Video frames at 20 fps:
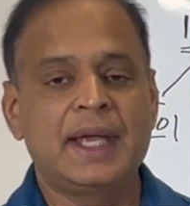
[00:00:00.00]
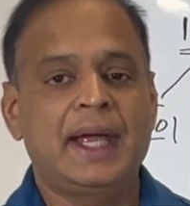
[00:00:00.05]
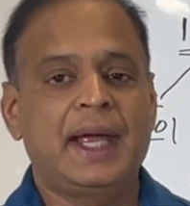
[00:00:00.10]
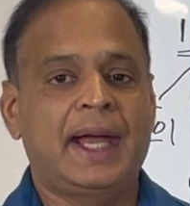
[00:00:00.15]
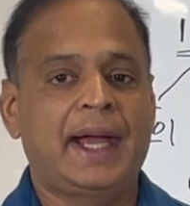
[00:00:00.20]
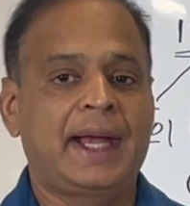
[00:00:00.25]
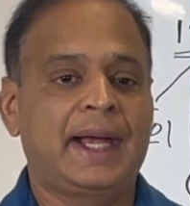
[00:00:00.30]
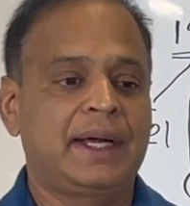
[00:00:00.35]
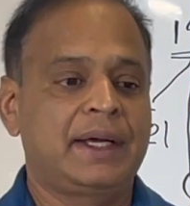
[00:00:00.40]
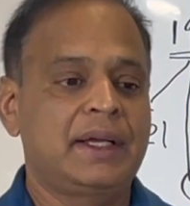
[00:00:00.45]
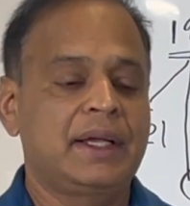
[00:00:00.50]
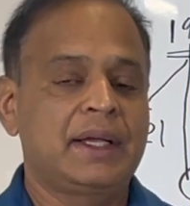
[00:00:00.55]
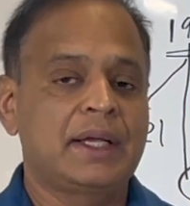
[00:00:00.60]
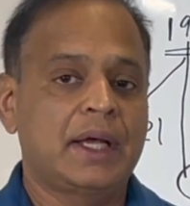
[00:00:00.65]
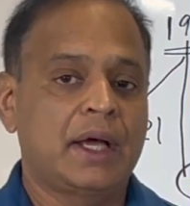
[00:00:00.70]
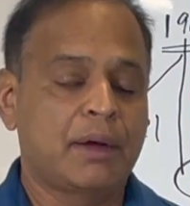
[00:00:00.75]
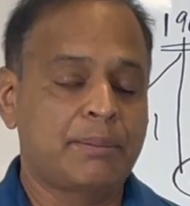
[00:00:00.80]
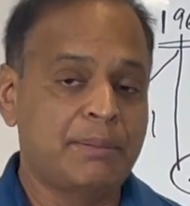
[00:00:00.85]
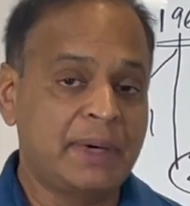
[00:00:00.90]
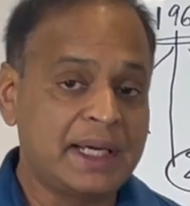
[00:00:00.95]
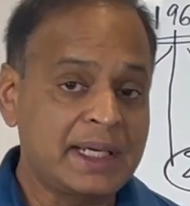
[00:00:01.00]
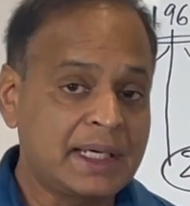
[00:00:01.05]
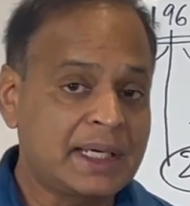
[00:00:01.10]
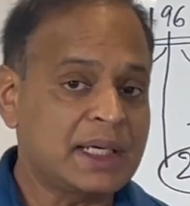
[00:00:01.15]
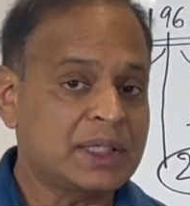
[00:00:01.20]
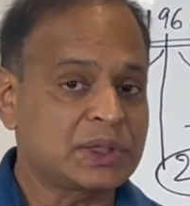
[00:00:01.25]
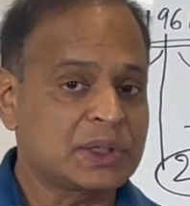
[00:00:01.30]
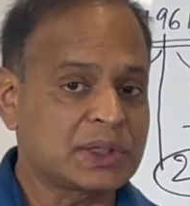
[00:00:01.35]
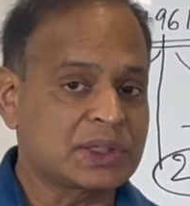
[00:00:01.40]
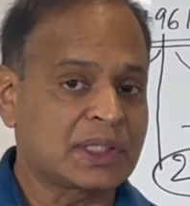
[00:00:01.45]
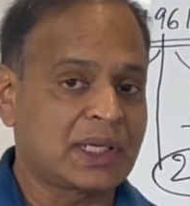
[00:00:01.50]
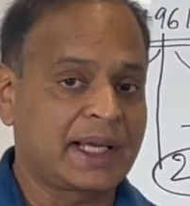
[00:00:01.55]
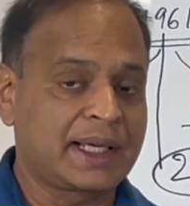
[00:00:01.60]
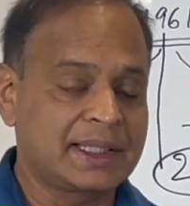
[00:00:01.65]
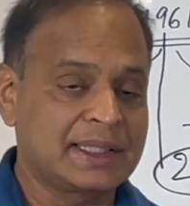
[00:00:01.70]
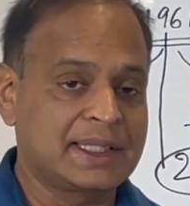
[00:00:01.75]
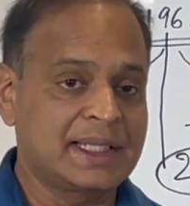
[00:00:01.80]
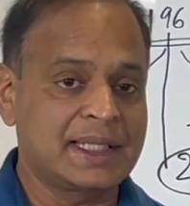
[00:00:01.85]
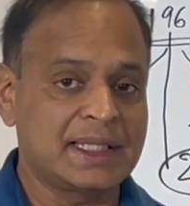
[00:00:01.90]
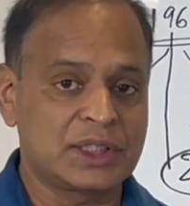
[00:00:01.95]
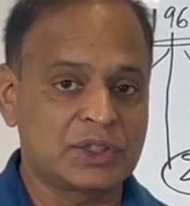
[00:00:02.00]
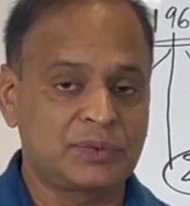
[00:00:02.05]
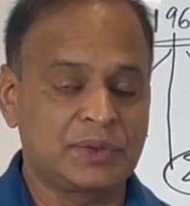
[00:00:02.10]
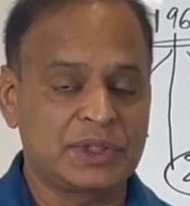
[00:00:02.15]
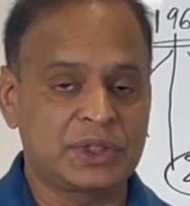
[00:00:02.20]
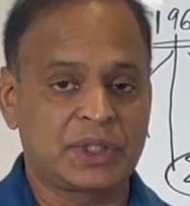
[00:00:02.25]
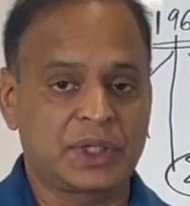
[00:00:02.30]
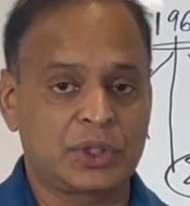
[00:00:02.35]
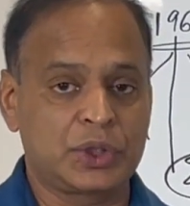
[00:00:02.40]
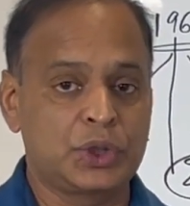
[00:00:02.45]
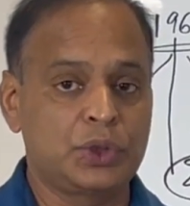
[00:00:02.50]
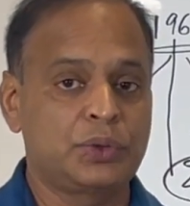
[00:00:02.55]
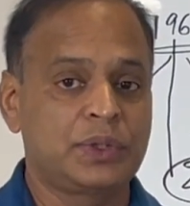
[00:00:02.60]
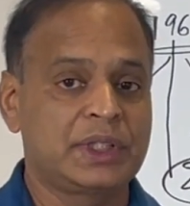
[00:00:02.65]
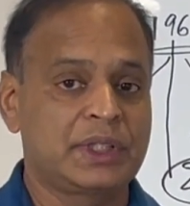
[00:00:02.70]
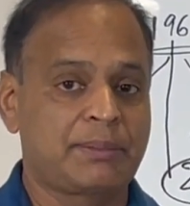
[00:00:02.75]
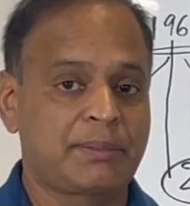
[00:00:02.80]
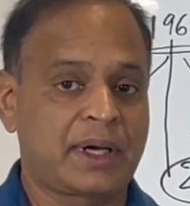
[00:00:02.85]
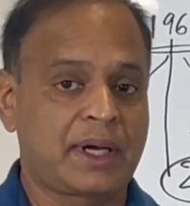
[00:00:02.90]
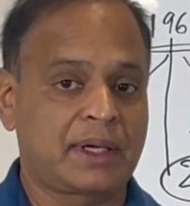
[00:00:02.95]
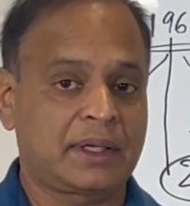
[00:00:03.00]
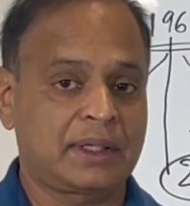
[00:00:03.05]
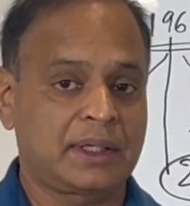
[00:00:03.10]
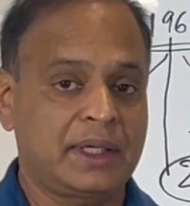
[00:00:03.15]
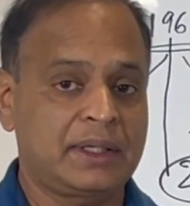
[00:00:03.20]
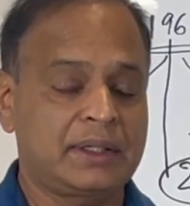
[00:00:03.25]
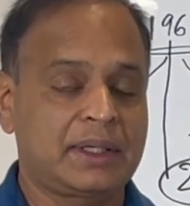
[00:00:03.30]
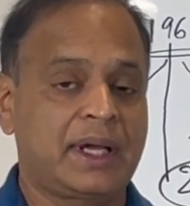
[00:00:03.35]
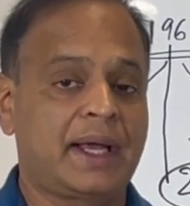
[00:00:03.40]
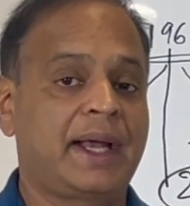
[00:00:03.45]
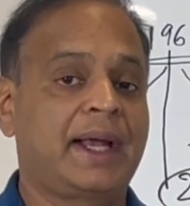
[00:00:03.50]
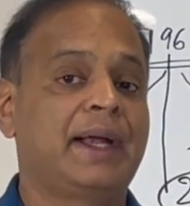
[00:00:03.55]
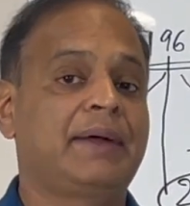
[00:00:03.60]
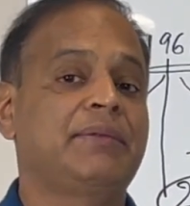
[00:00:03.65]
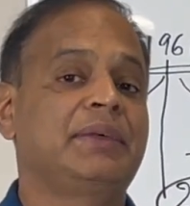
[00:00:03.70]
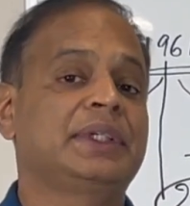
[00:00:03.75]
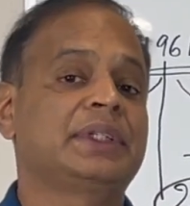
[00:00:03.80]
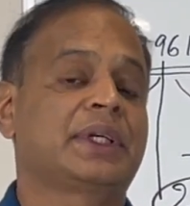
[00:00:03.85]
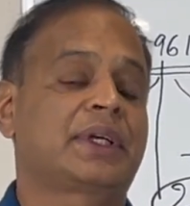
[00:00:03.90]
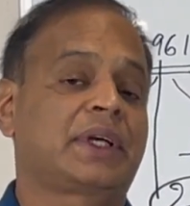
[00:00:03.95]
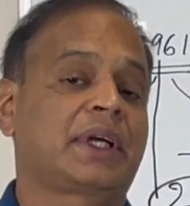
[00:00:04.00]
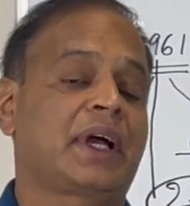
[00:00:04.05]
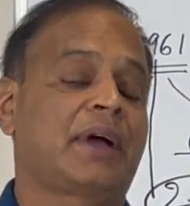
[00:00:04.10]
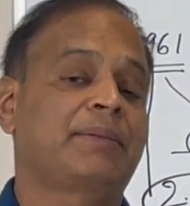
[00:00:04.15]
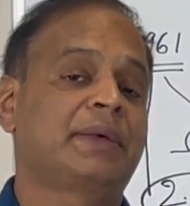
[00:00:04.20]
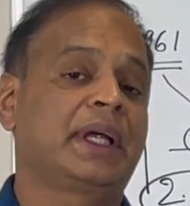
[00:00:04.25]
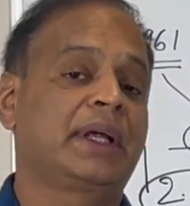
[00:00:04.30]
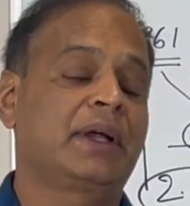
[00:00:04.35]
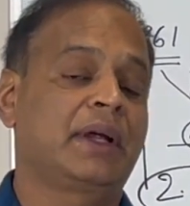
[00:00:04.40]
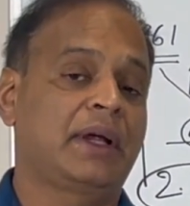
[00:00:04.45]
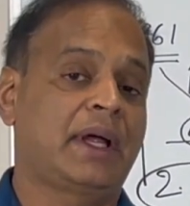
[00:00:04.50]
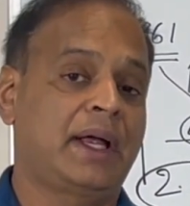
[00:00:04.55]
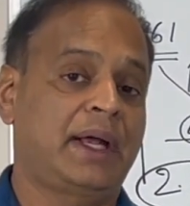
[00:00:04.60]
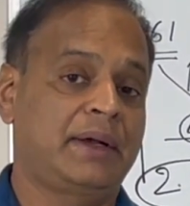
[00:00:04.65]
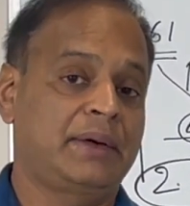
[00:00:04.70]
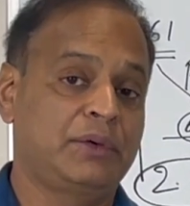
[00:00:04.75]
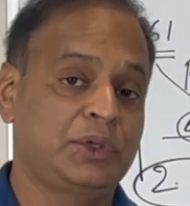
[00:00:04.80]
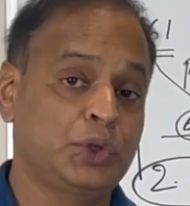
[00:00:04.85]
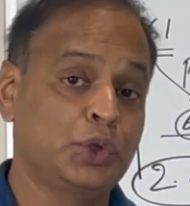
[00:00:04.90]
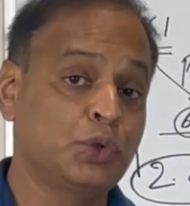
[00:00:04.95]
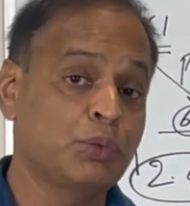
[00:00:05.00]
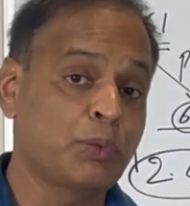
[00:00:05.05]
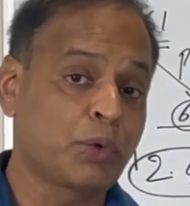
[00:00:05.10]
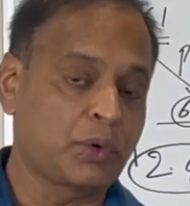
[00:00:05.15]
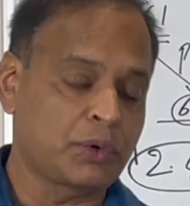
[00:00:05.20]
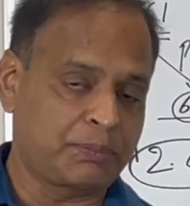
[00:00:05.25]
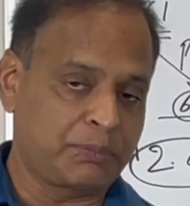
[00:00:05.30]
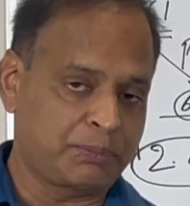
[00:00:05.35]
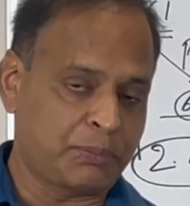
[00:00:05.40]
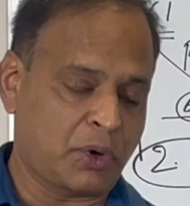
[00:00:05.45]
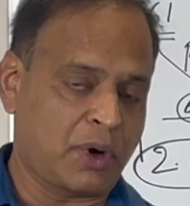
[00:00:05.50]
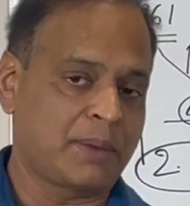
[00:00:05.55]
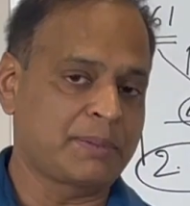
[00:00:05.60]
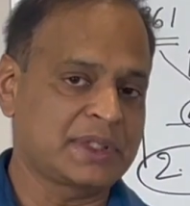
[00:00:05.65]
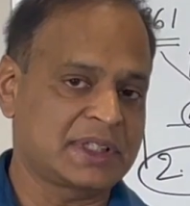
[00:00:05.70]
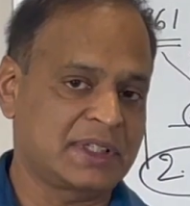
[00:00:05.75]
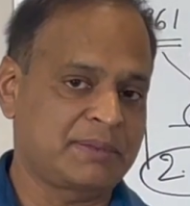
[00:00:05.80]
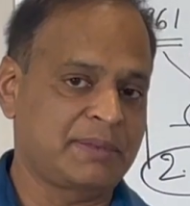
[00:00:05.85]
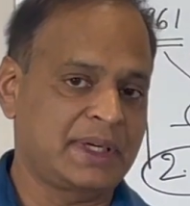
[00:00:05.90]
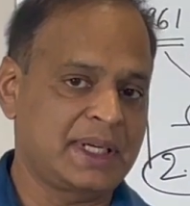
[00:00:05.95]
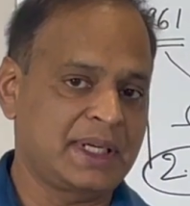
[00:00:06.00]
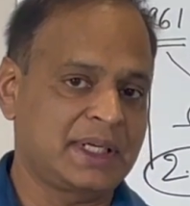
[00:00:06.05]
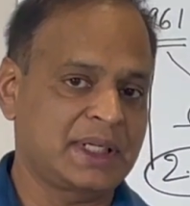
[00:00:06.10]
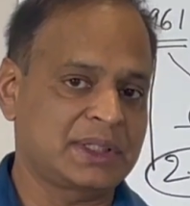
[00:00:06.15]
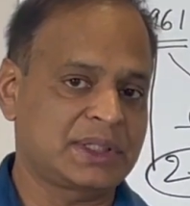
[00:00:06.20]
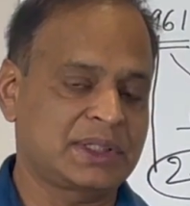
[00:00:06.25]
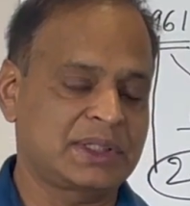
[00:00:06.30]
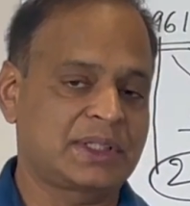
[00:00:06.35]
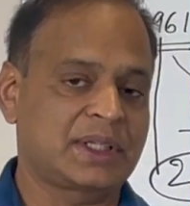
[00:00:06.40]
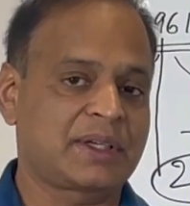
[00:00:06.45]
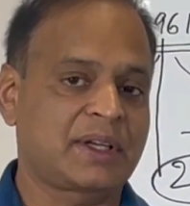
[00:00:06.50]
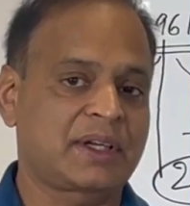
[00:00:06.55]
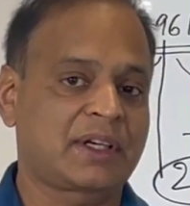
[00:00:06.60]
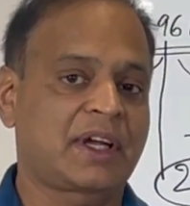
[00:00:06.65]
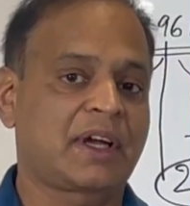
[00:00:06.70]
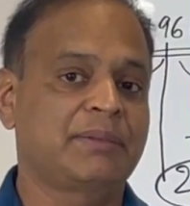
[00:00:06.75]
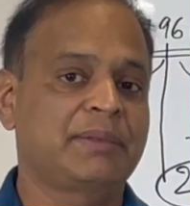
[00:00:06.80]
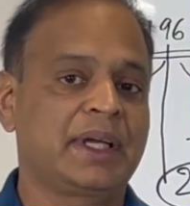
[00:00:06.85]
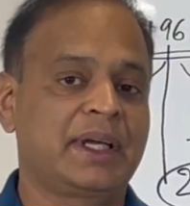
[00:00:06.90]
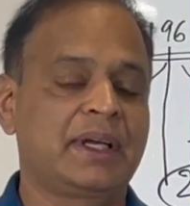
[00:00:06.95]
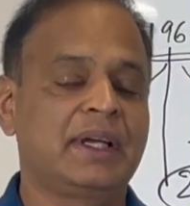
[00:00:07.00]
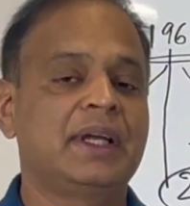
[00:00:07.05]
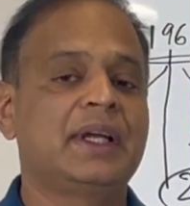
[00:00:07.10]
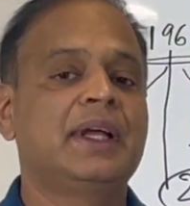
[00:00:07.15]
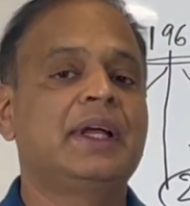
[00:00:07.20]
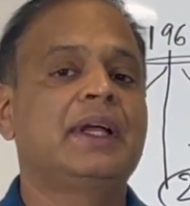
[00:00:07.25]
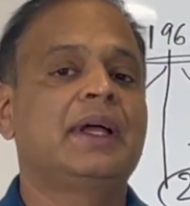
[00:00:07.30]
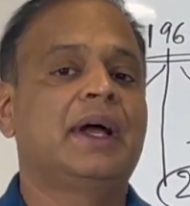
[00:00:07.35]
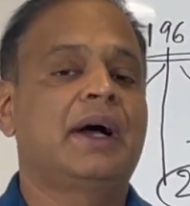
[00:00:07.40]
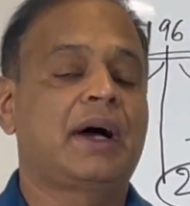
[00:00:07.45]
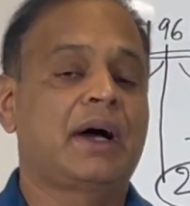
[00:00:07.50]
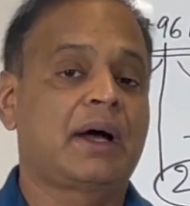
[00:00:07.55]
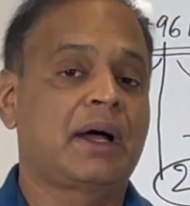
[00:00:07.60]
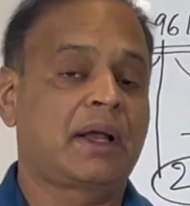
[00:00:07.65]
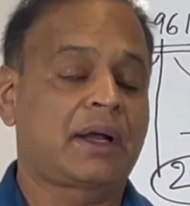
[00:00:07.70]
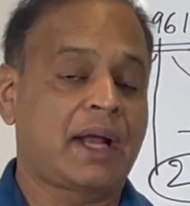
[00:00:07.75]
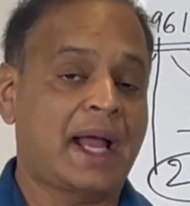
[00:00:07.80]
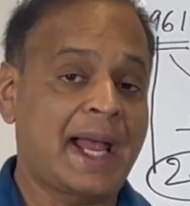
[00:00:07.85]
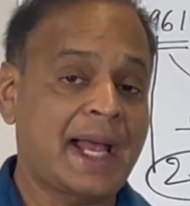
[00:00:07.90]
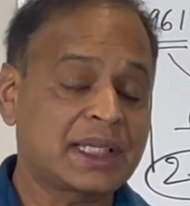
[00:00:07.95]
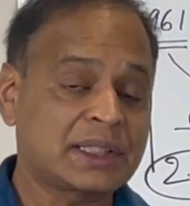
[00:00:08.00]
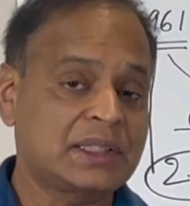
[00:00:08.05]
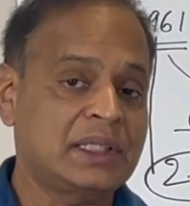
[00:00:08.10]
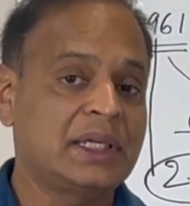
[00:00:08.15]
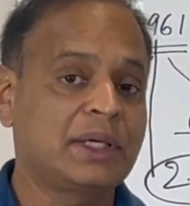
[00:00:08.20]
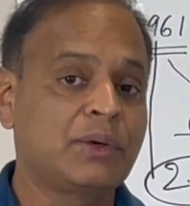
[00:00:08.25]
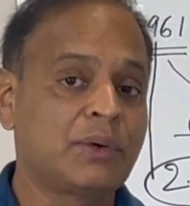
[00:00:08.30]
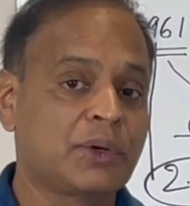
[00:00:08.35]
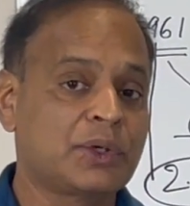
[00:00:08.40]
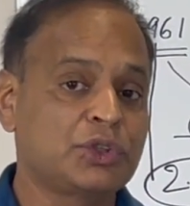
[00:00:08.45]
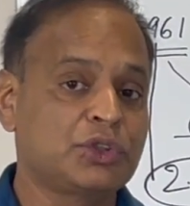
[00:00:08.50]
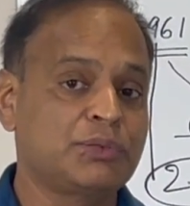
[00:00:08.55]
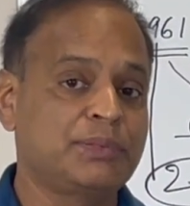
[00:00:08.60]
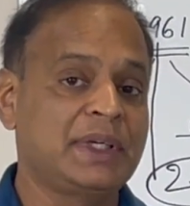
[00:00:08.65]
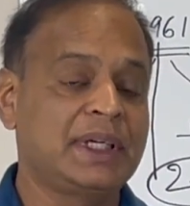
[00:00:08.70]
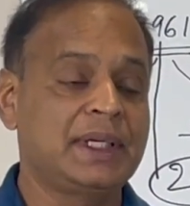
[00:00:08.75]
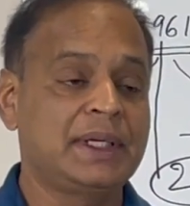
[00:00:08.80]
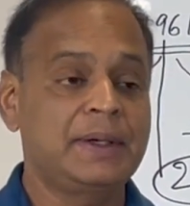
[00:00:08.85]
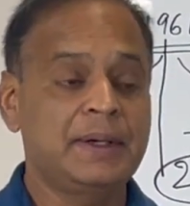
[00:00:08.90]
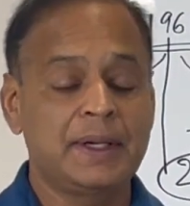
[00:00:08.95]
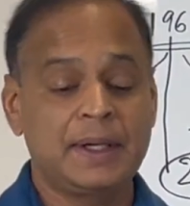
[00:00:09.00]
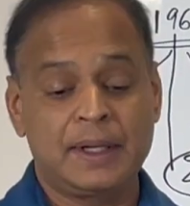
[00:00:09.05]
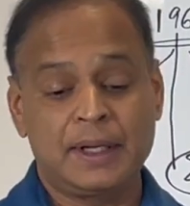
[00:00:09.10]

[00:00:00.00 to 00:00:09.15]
And medications like this, which are new in the market and which are coming, and new more promising medications that are coming, are actually going to be